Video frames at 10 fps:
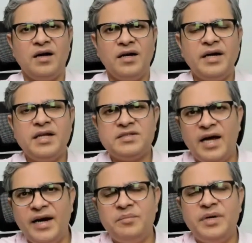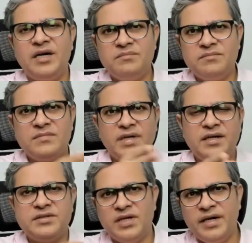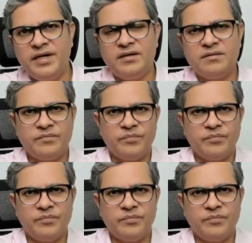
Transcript: "Get aside, madam, get aside."